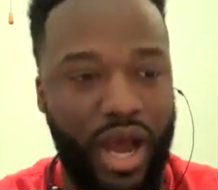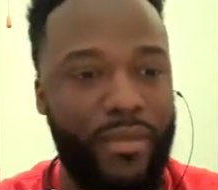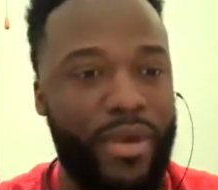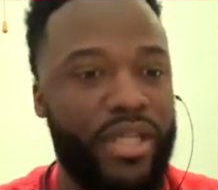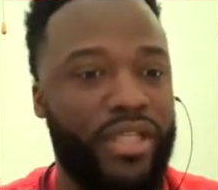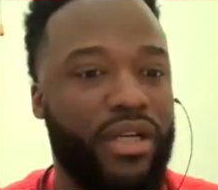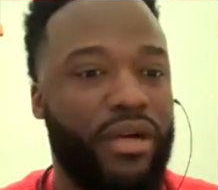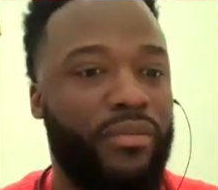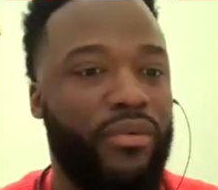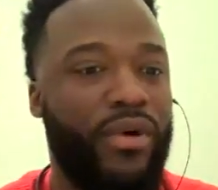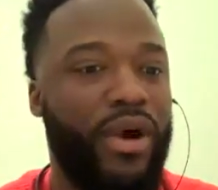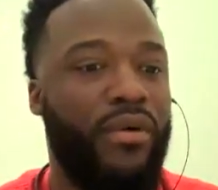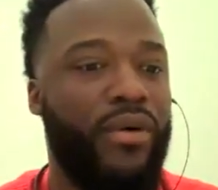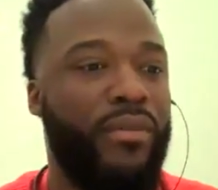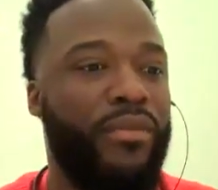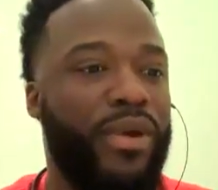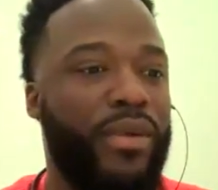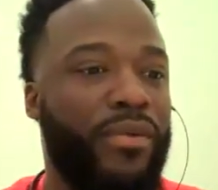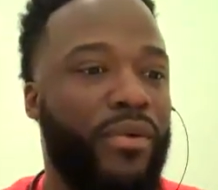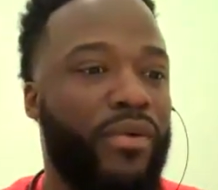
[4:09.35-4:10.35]
I mean, to the
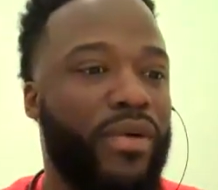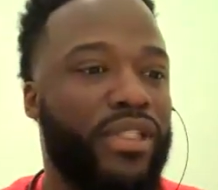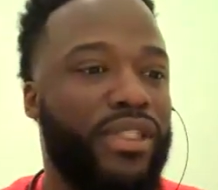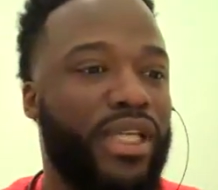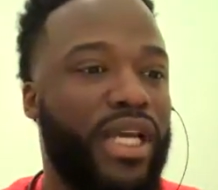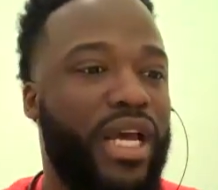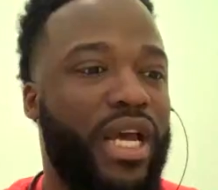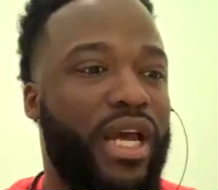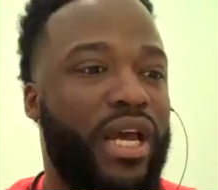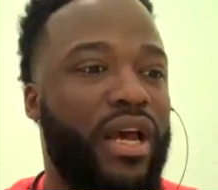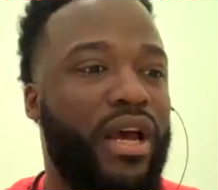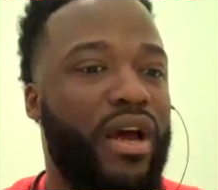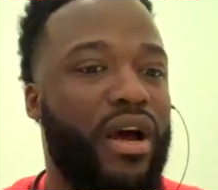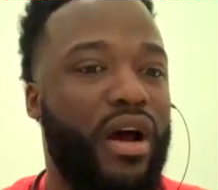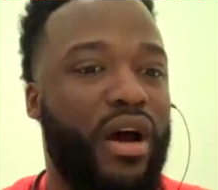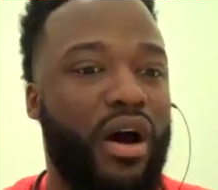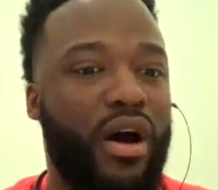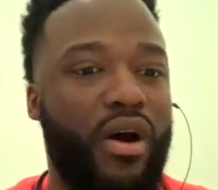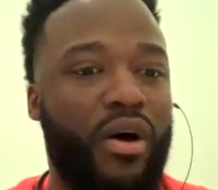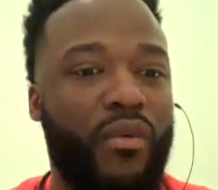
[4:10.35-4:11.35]
point where people were saying,
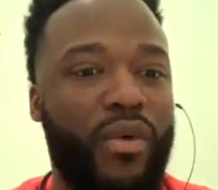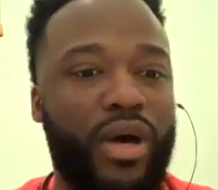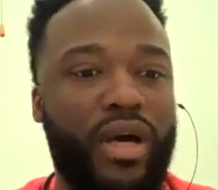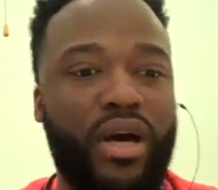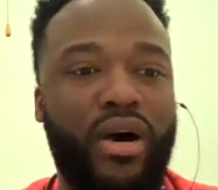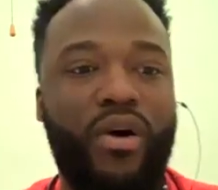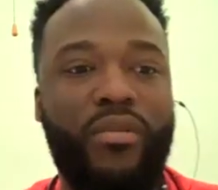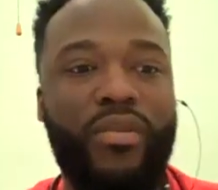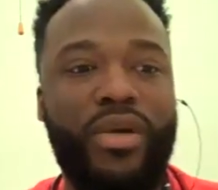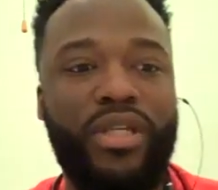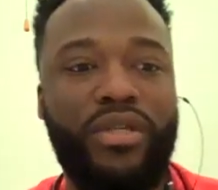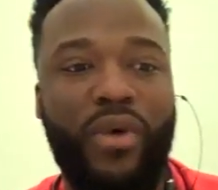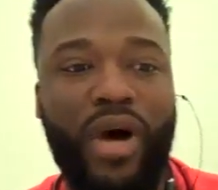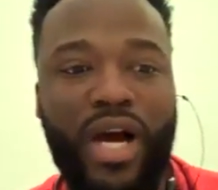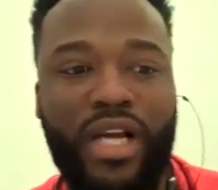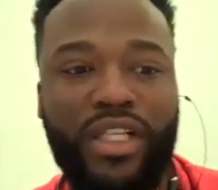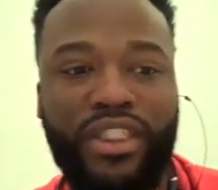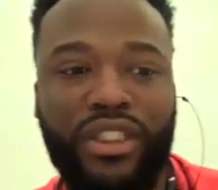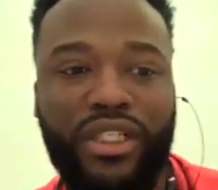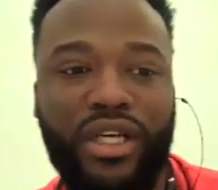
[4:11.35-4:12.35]
"Oh, well, Kobe's
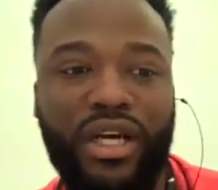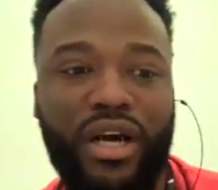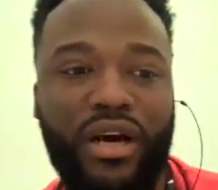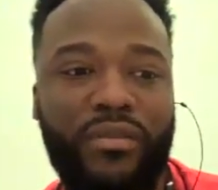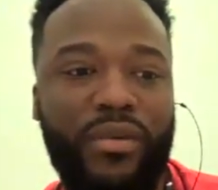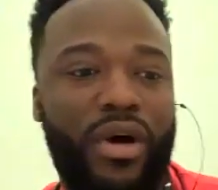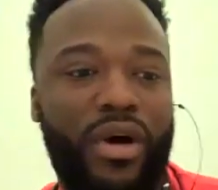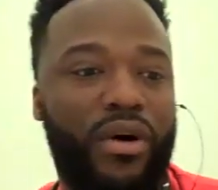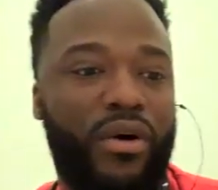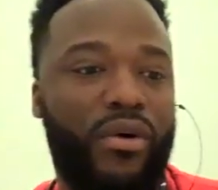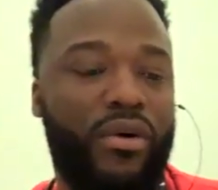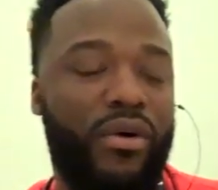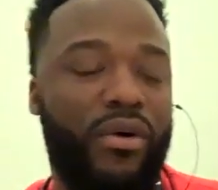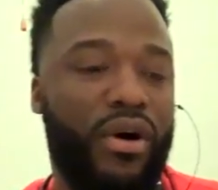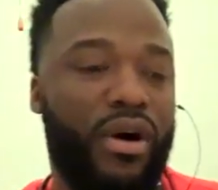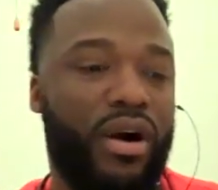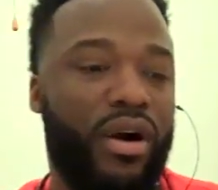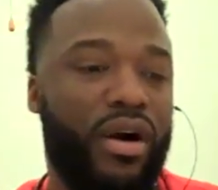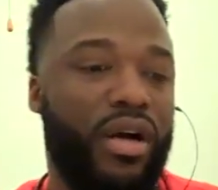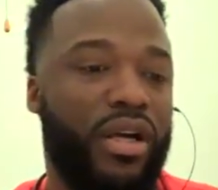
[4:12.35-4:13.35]
washed up,"
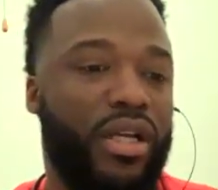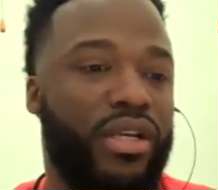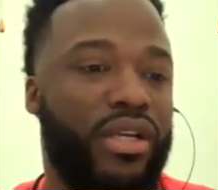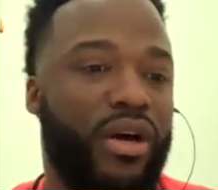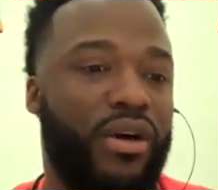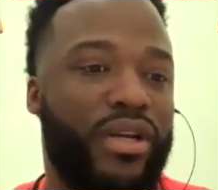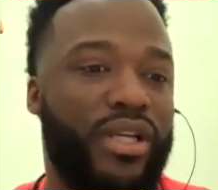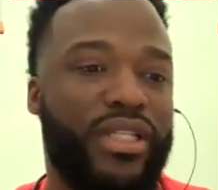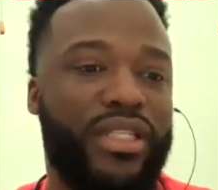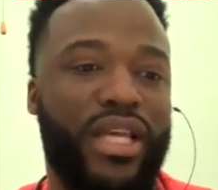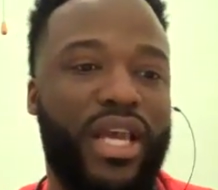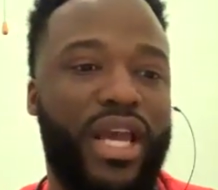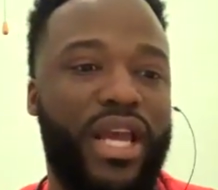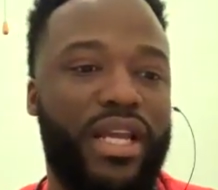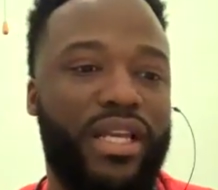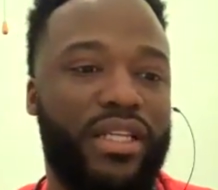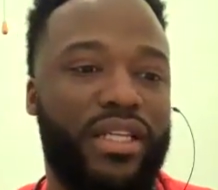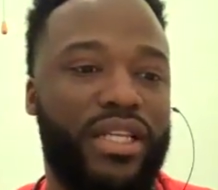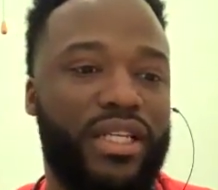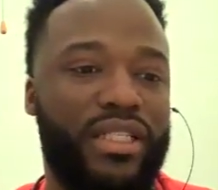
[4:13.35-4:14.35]
or this
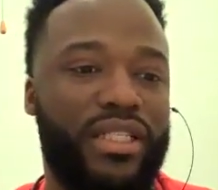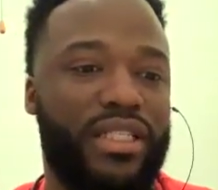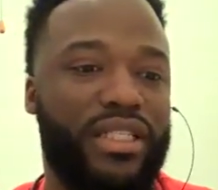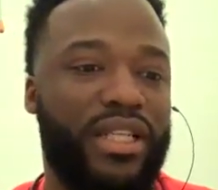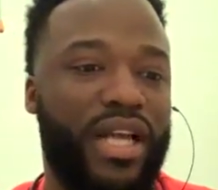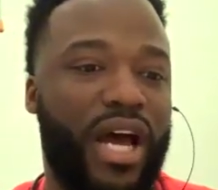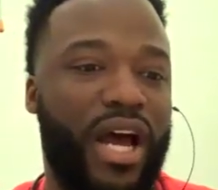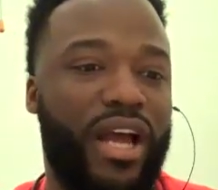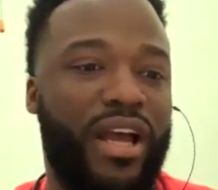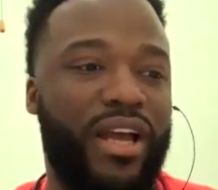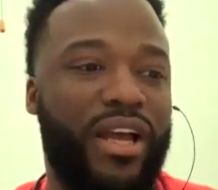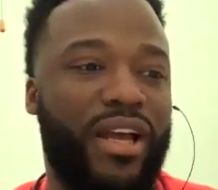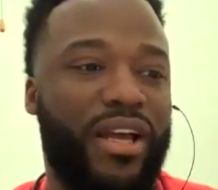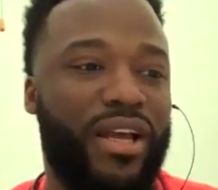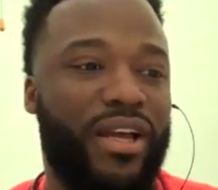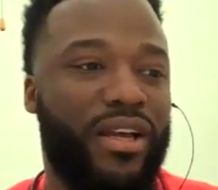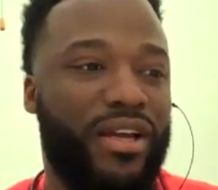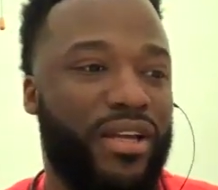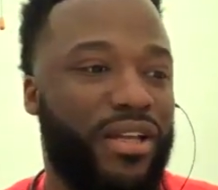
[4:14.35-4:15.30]
is not.